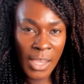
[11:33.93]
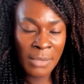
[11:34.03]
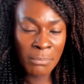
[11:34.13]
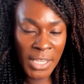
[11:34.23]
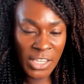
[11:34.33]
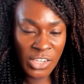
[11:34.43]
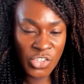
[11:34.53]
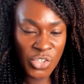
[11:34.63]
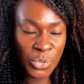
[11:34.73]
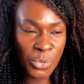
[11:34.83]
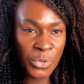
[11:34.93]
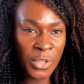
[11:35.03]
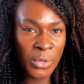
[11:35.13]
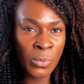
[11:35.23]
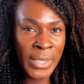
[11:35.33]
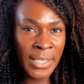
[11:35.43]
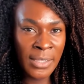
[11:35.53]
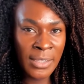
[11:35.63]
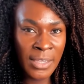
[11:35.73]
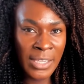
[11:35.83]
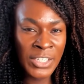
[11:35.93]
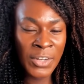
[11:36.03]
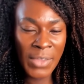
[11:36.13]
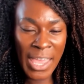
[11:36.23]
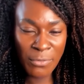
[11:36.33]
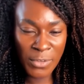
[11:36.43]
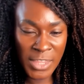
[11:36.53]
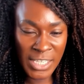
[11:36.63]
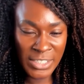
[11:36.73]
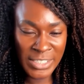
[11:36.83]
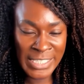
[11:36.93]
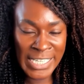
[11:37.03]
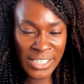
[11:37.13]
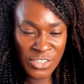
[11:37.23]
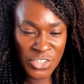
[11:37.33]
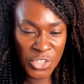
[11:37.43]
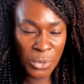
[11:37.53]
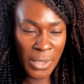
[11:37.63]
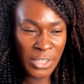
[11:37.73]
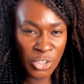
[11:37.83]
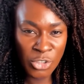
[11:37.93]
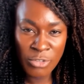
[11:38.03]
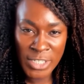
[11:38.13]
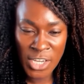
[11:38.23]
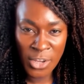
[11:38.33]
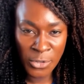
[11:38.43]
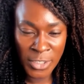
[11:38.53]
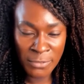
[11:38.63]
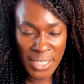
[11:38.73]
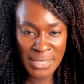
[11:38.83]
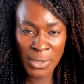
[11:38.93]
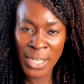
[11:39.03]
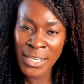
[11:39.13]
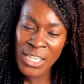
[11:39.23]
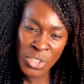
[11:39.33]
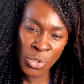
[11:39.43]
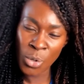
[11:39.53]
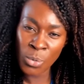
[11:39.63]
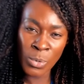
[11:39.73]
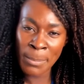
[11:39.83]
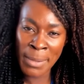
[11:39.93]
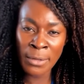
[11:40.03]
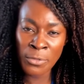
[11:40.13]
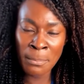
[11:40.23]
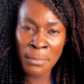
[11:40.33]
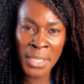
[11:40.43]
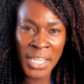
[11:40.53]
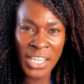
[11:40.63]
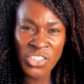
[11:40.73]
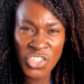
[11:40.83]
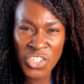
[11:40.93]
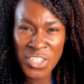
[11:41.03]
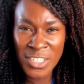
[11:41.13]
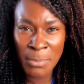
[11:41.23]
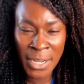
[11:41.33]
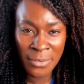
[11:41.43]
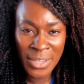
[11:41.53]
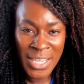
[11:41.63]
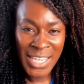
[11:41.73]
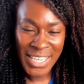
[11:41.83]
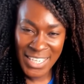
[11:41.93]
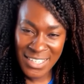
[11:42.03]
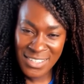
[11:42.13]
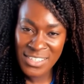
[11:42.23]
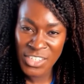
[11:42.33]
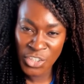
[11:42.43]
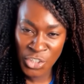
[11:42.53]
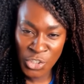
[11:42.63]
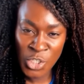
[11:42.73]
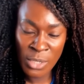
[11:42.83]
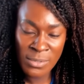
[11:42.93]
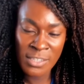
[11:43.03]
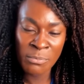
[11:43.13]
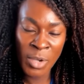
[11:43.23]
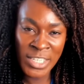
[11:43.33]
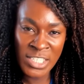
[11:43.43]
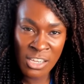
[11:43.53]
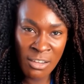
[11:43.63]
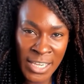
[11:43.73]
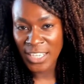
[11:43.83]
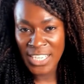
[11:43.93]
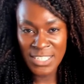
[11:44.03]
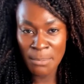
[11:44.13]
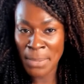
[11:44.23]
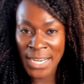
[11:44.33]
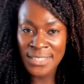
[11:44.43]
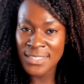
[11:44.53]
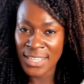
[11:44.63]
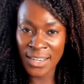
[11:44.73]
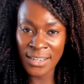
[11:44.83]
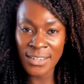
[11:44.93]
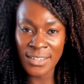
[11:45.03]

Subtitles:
and making sure that everything leads to a good return on investment. And that's not all about the money. It's just about, is this a good use of my time? It's a balancing act.